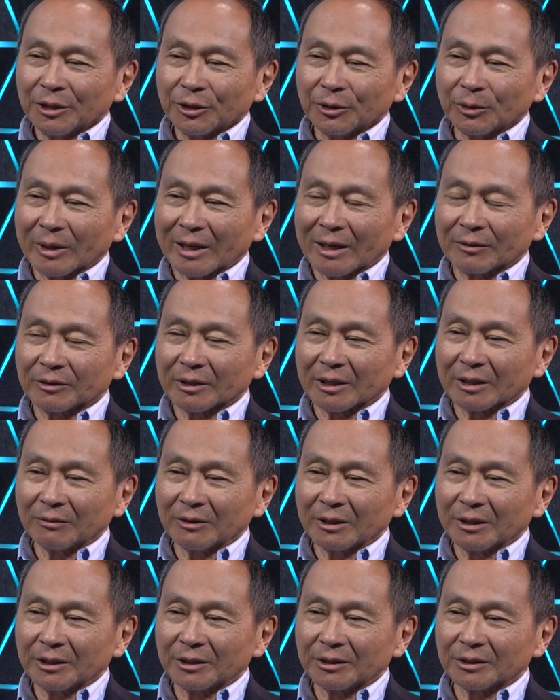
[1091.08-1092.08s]
you have to
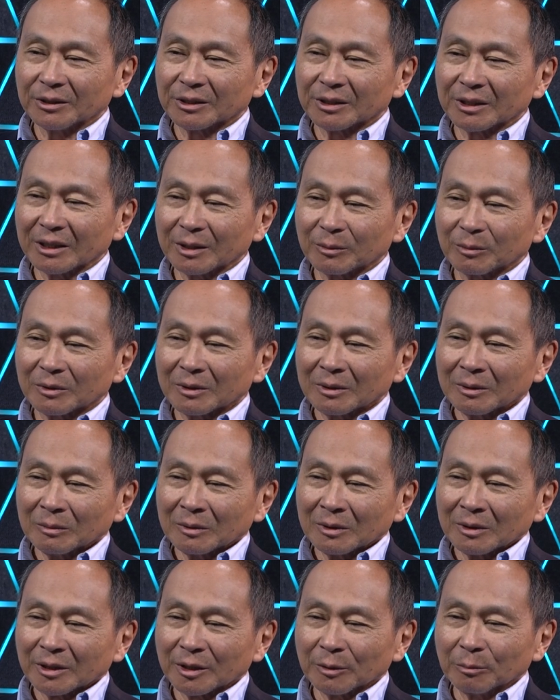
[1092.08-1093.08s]
have leaders that
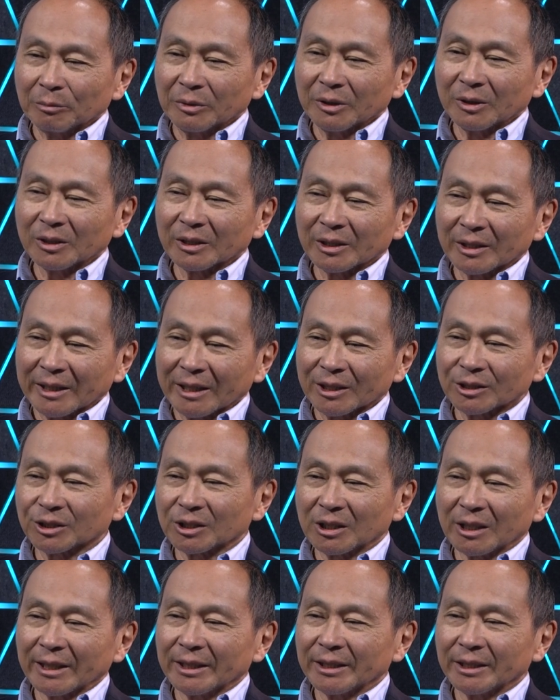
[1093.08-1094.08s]
can build a
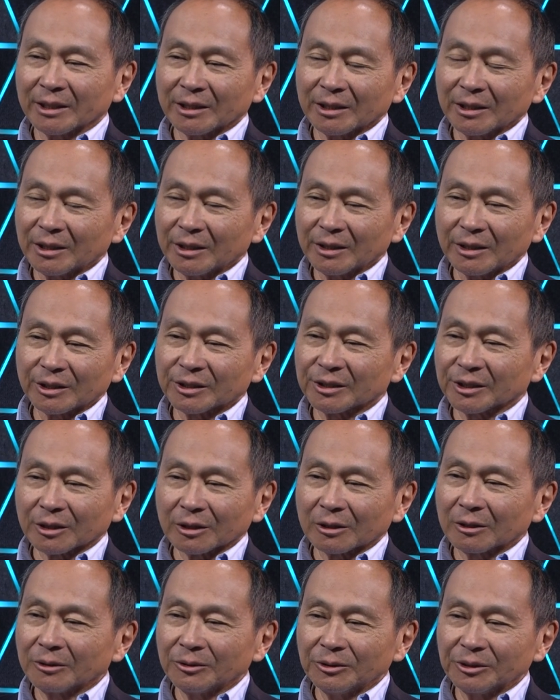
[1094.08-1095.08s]
national identity that's
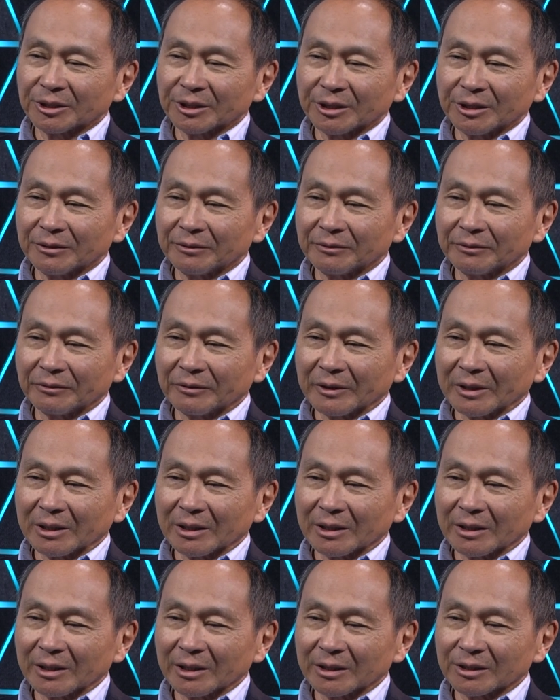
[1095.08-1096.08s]
inclusive,
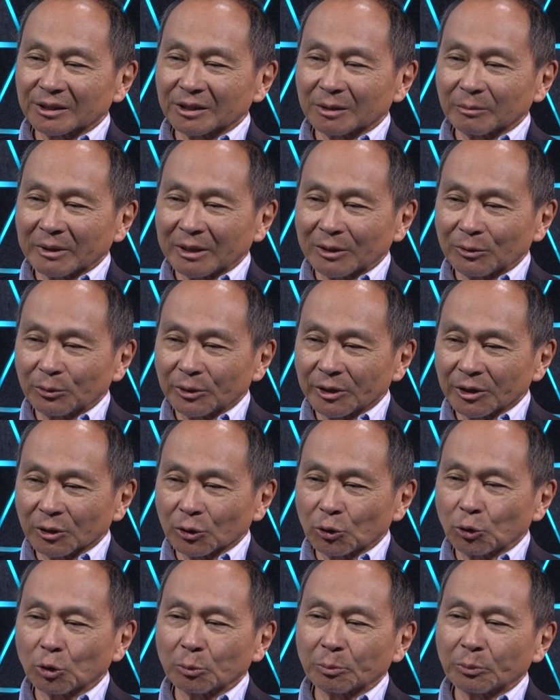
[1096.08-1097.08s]
uh, that somehow
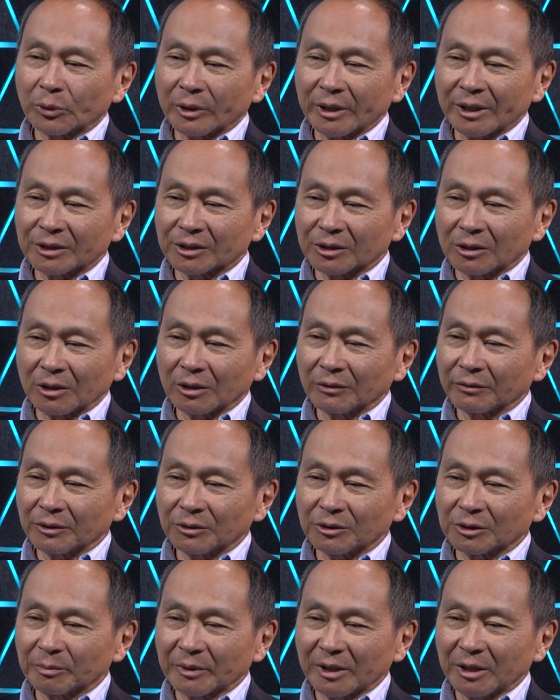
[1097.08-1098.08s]
reincorporates all of
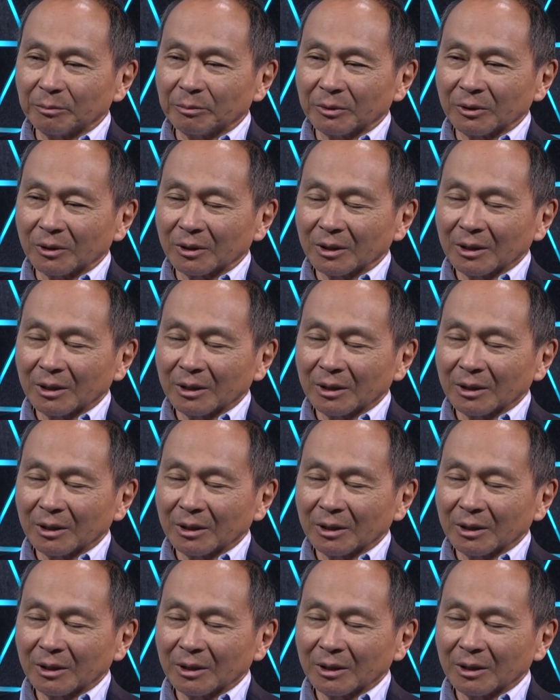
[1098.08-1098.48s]
those people